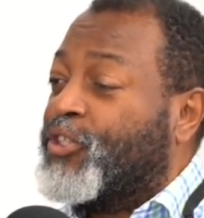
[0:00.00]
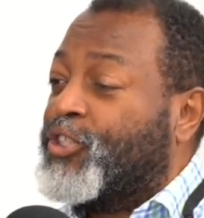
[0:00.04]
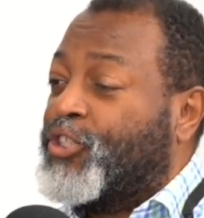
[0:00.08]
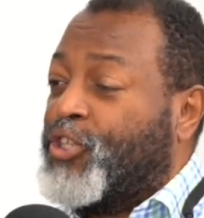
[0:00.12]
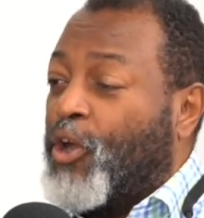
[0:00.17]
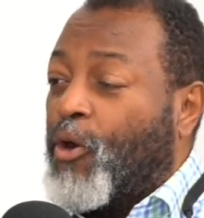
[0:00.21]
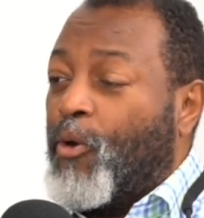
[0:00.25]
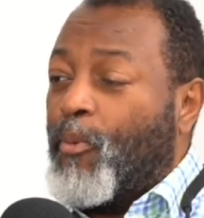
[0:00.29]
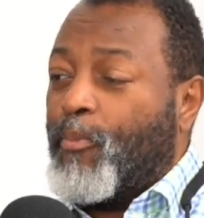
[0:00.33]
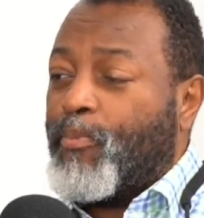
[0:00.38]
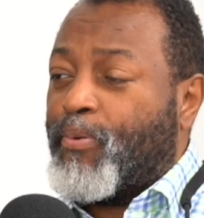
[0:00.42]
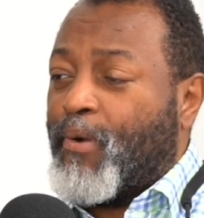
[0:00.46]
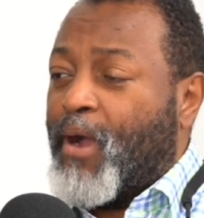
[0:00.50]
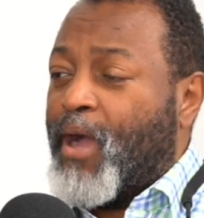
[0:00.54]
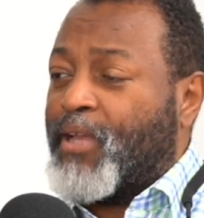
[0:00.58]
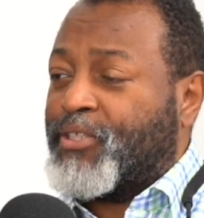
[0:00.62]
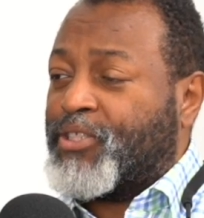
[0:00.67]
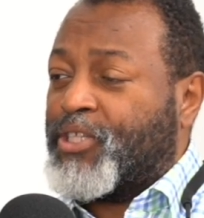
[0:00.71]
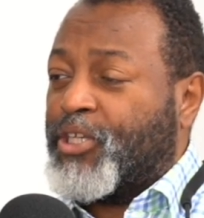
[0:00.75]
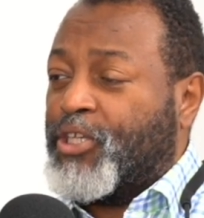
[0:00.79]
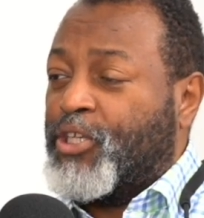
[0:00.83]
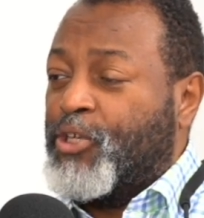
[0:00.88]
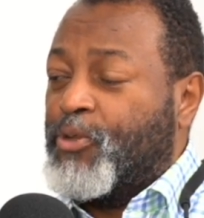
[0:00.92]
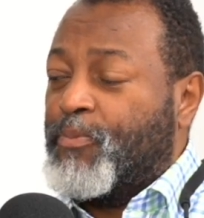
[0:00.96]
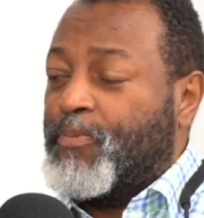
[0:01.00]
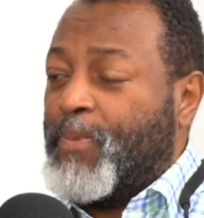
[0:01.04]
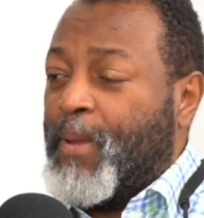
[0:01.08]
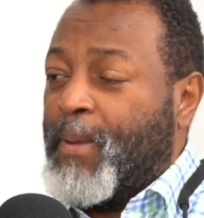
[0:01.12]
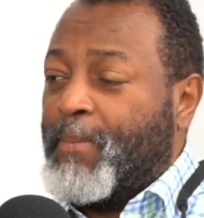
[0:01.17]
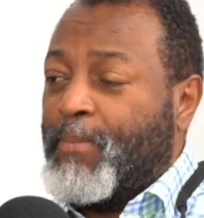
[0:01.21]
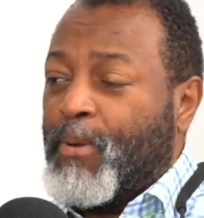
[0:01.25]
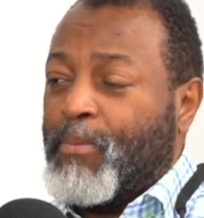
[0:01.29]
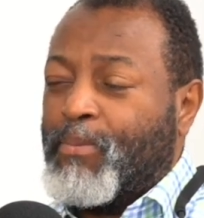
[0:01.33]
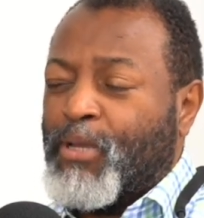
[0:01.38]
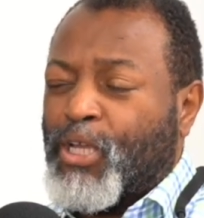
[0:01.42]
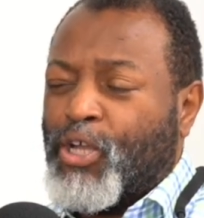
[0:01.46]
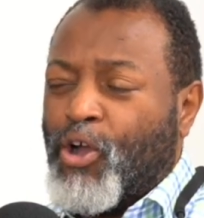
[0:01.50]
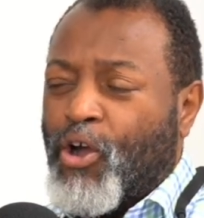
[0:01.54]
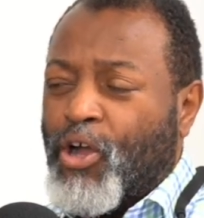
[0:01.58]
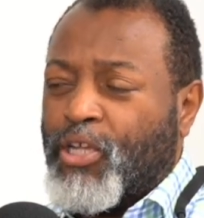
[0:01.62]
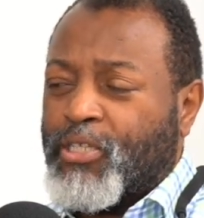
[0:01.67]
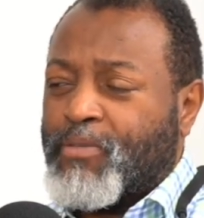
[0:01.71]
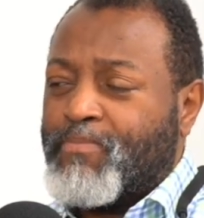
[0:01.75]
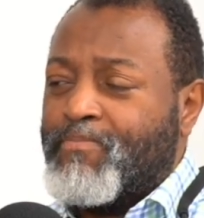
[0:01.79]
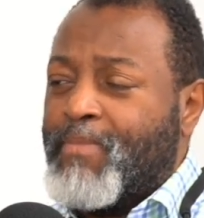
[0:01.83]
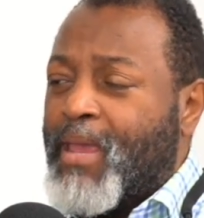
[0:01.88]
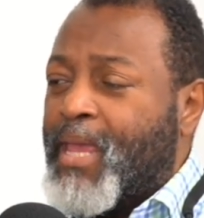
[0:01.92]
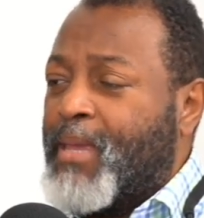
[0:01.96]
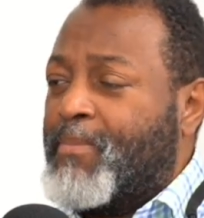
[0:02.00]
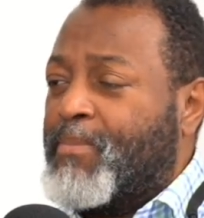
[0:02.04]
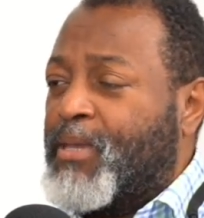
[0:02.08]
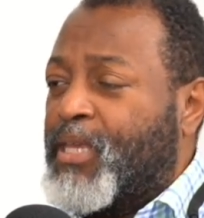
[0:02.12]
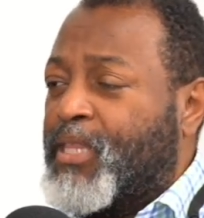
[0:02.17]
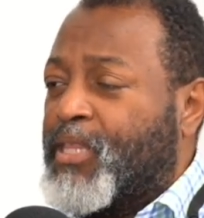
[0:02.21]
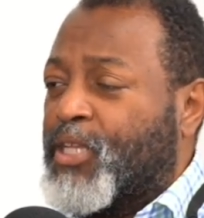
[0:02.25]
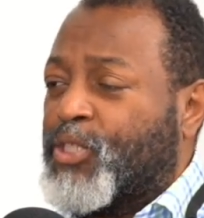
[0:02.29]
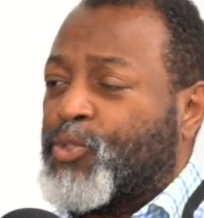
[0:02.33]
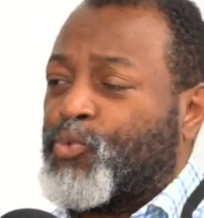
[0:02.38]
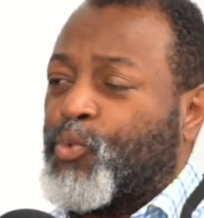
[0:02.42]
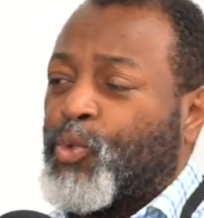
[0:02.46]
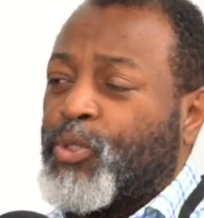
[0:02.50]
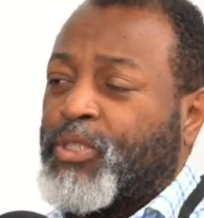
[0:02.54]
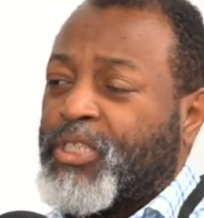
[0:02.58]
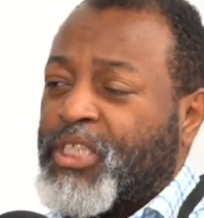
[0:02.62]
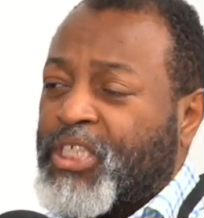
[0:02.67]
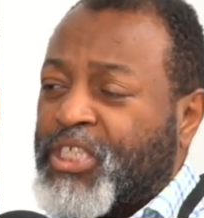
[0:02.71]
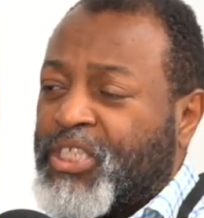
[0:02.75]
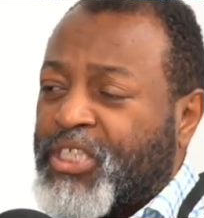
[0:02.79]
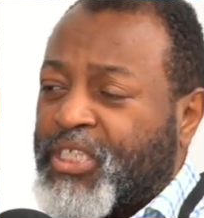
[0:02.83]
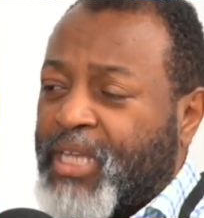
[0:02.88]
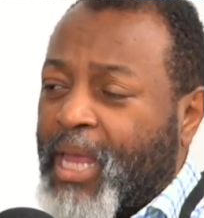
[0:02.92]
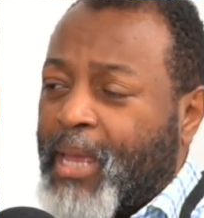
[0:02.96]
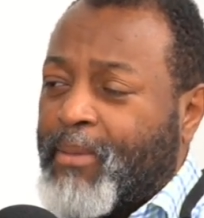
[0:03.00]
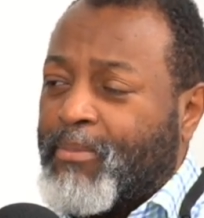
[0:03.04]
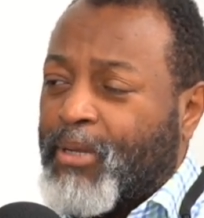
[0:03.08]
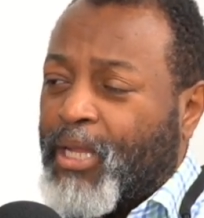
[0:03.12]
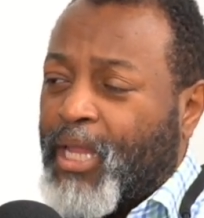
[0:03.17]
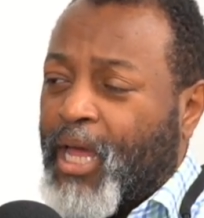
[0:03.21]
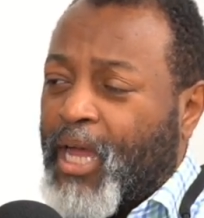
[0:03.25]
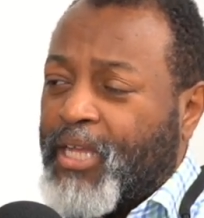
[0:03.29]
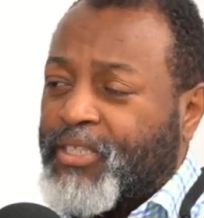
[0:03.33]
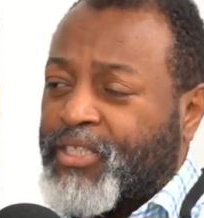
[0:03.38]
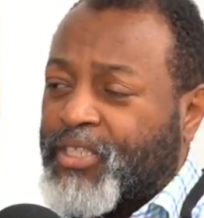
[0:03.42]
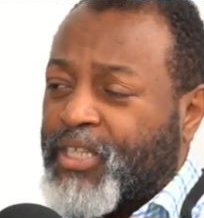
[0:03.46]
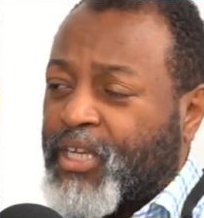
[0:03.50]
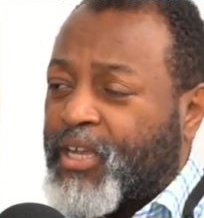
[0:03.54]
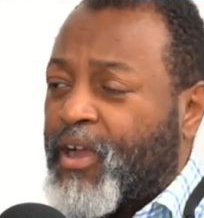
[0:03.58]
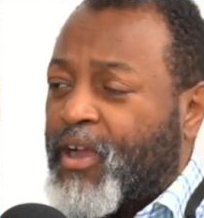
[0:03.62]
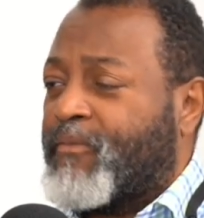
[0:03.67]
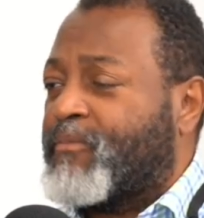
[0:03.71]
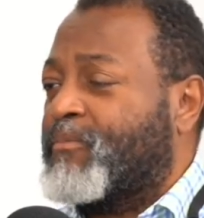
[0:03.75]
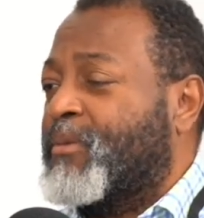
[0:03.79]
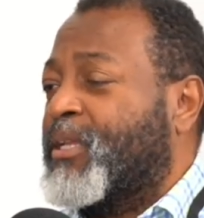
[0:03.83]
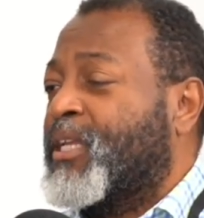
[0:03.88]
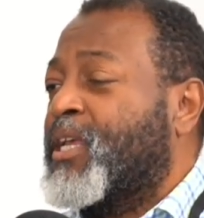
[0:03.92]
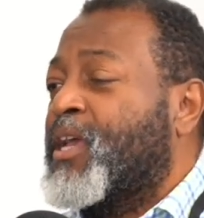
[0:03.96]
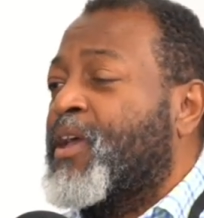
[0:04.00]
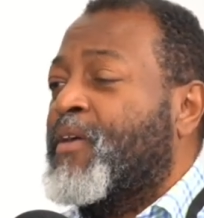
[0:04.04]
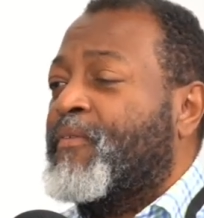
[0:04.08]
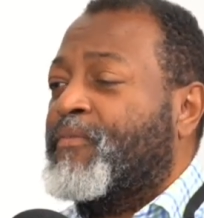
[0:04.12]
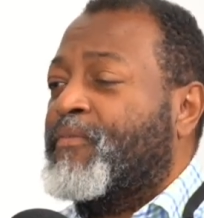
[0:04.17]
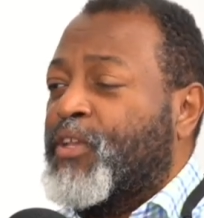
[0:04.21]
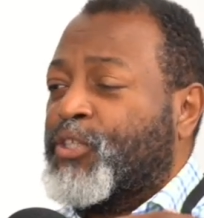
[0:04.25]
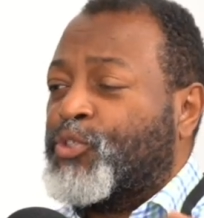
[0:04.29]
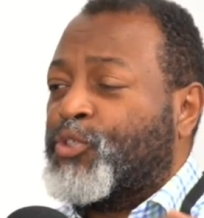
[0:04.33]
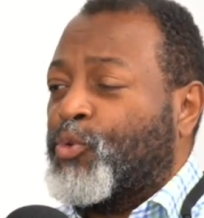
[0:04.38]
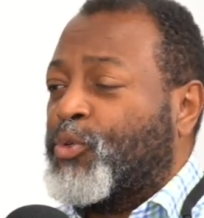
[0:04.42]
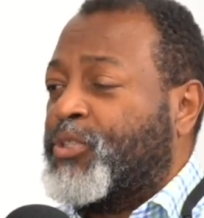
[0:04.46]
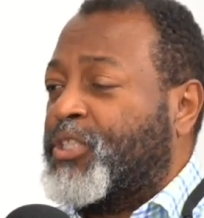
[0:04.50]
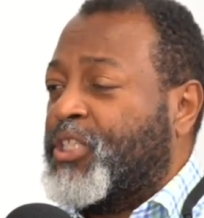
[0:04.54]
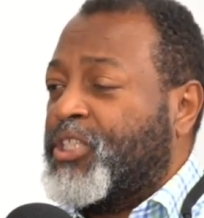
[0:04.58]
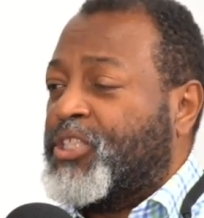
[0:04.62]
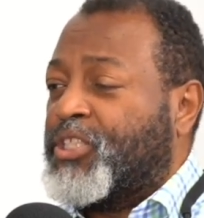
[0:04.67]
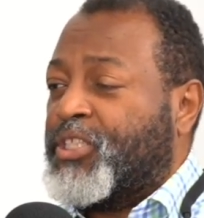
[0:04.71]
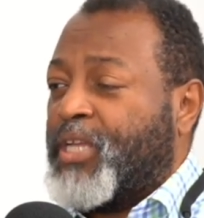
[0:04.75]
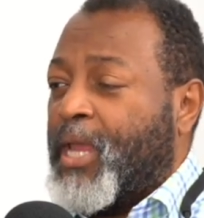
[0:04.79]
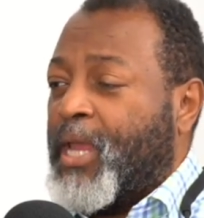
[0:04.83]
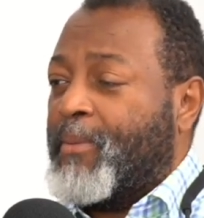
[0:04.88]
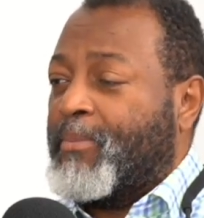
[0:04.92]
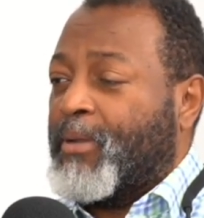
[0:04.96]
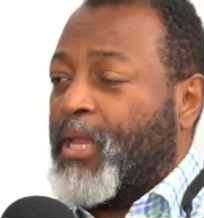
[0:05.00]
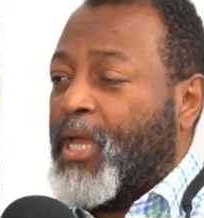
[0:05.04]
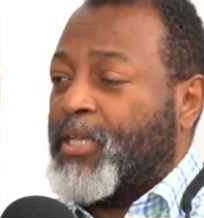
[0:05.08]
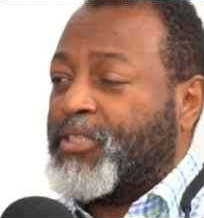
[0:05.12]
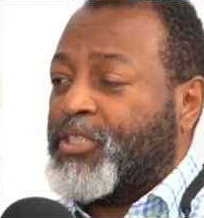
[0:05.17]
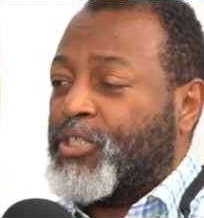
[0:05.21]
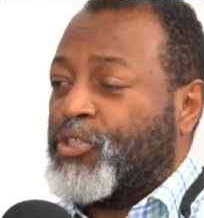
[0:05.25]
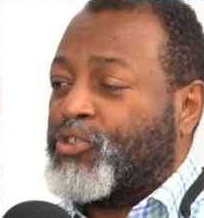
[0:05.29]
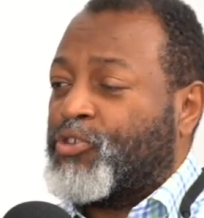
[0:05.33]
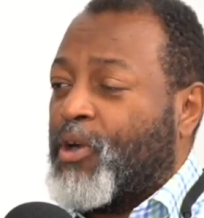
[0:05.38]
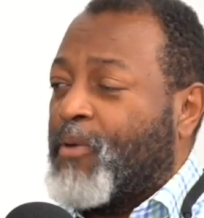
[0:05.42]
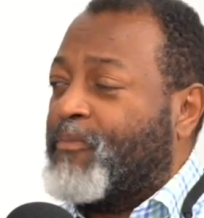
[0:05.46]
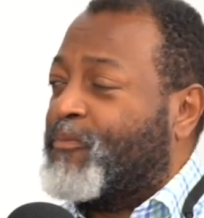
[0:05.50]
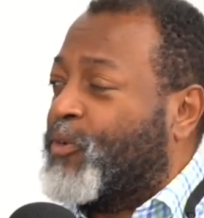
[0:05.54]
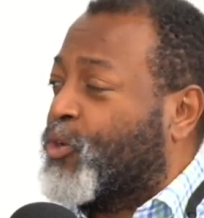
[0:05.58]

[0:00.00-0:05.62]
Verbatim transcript: Don't prosecute people because maybe this will destabilize the government. Right. This will destabilize the Trump